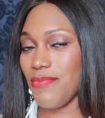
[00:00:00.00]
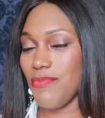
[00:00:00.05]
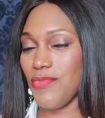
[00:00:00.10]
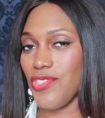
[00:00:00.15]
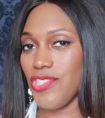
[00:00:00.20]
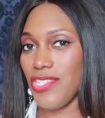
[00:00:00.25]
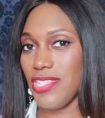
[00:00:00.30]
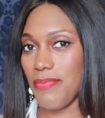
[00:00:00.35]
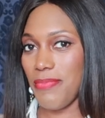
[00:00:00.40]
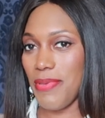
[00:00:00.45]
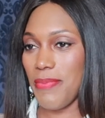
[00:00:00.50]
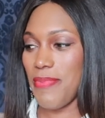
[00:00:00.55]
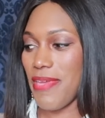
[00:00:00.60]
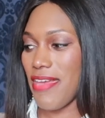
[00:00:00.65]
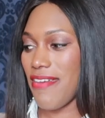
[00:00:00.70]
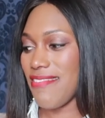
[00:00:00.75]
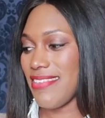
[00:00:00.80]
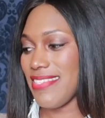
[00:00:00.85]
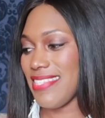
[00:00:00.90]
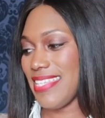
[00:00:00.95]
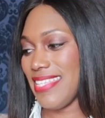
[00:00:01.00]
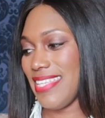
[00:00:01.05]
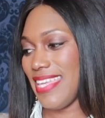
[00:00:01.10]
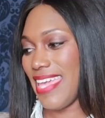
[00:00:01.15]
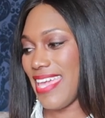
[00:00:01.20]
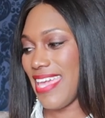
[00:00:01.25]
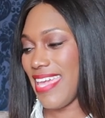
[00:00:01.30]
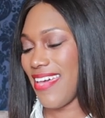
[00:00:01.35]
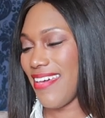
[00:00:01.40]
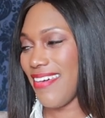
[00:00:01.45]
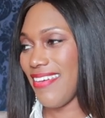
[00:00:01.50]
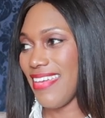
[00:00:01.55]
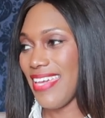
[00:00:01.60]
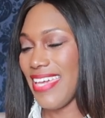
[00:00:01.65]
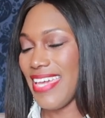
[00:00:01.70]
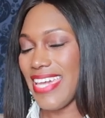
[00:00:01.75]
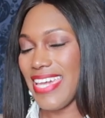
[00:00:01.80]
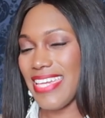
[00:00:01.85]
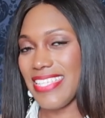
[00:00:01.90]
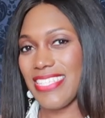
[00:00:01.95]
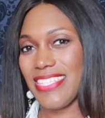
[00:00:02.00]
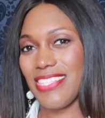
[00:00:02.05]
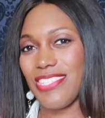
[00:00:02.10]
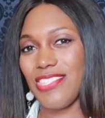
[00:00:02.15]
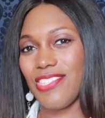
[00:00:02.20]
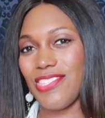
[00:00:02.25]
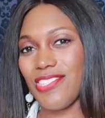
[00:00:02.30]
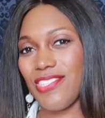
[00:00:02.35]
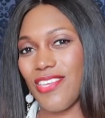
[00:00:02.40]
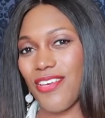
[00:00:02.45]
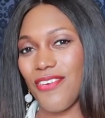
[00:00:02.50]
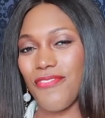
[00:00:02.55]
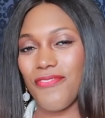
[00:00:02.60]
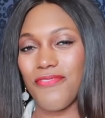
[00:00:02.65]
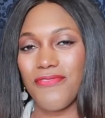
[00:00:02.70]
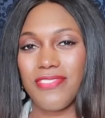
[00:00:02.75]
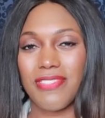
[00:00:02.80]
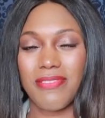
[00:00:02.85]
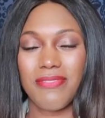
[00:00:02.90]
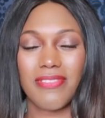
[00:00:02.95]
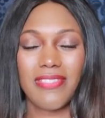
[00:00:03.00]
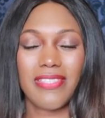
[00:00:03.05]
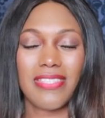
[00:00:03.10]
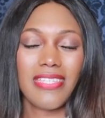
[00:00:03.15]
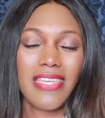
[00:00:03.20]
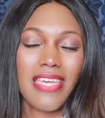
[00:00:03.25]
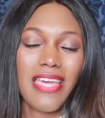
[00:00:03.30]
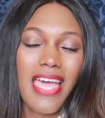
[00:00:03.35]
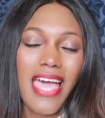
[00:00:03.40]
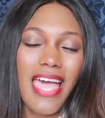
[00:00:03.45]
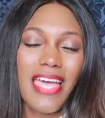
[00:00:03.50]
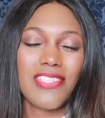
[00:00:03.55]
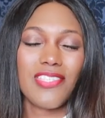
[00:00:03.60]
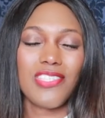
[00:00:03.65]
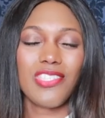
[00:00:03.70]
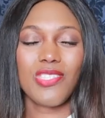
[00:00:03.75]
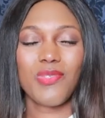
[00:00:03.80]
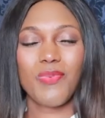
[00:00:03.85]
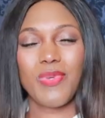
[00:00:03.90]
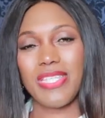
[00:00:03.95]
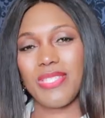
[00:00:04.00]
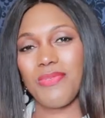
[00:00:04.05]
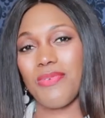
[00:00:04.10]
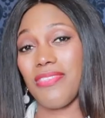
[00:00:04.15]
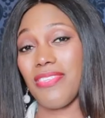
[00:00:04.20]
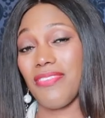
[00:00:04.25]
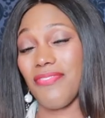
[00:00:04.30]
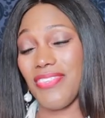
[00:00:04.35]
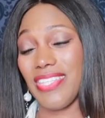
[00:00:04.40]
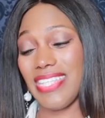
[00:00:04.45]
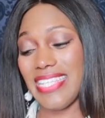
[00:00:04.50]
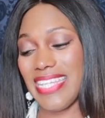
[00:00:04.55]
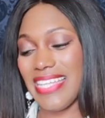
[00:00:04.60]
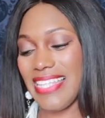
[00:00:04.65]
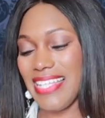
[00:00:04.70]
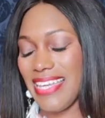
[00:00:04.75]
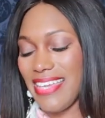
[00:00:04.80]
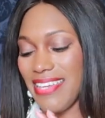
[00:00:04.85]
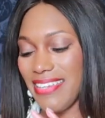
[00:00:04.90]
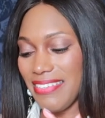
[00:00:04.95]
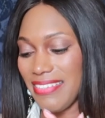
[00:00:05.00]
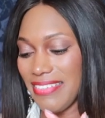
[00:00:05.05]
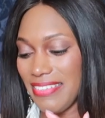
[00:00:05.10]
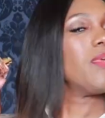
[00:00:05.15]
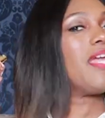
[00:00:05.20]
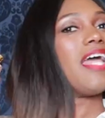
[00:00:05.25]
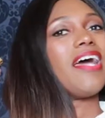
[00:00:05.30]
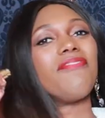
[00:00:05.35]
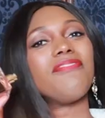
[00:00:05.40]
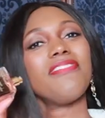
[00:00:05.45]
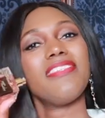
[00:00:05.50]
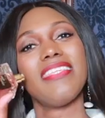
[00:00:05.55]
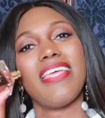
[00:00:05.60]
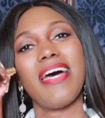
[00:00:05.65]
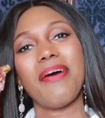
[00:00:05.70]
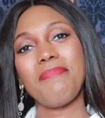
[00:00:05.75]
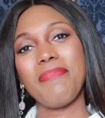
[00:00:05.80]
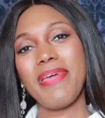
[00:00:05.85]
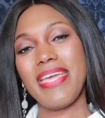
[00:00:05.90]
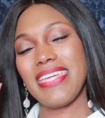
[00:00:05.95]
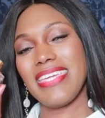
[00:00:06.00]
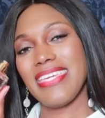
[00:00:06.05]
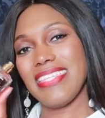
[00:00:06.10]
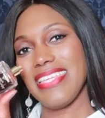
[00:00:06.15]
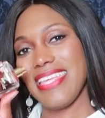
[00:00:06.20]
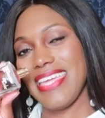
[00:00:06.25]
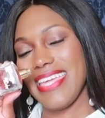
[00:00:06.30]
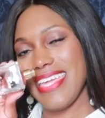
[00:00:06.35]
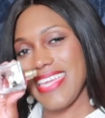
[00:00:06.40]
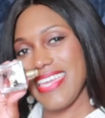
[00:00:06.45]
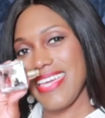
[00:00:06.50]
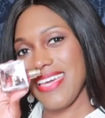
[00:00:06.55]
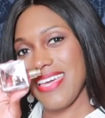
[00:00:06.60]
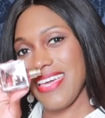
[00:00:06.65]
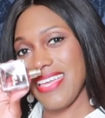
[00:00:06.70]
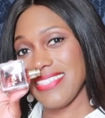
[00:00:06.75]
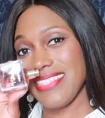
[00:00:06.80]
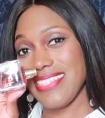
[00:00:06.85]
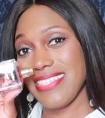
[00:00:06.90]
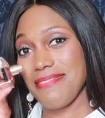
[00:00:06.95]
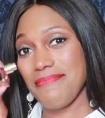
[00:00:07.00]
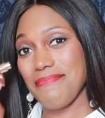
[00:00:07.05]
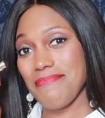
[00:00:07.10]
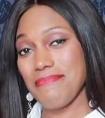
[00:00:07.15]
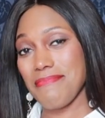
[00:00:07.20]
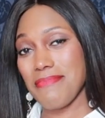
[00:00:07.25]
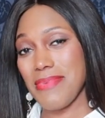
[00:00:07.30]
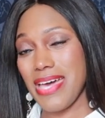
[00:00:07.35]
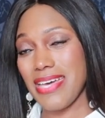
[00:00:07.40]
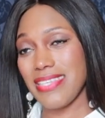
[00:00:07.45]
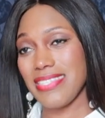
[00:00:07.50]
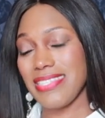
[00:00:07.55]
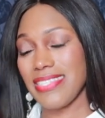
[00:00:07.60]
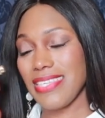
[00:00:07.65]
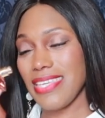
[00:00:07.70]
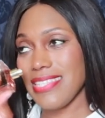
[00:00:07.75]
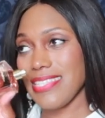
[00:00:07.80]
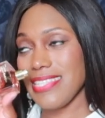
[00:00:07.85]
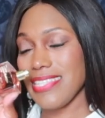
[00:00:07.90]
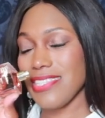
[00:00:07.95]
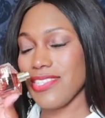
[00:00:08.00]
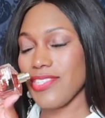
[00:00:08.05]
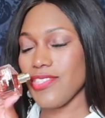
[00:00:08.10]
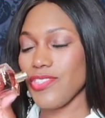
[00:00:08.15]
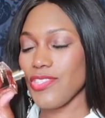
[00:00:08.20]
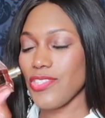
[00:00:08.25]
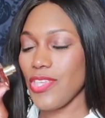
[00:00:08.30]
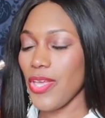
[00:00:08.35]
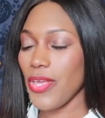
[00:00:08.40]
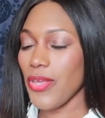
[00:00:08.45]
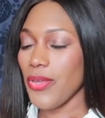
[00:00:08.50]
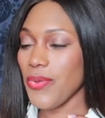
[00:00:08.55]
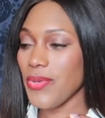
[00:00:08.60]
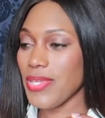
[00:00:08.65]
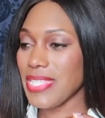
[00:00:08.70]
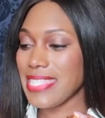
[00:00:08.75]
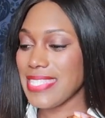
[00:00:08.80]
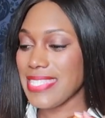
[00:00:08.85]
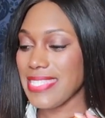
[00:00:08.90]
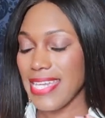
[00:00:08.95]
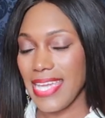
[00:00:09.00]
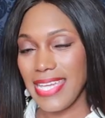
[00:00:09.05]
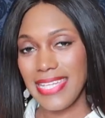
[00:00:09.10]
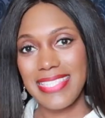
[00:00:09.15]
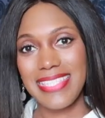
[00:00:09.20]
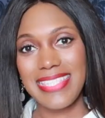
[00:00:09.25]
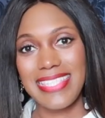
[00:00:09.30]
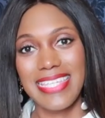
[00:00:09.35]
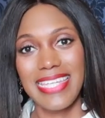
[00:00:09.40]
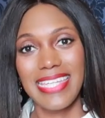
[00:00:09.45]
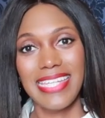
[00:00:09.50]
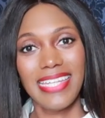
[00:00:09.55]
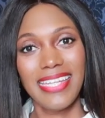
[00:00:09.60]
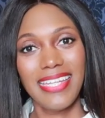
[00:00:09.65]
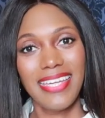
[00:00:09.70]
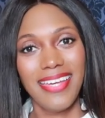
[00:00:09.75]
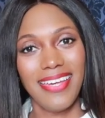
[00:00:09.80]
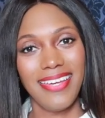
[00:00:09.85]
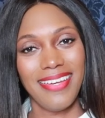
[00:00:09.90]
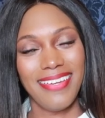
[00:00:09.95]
some juniper berries in here. It is soft and sweet with vanilla. We have nutmeg in here and some musk. It is so dainty,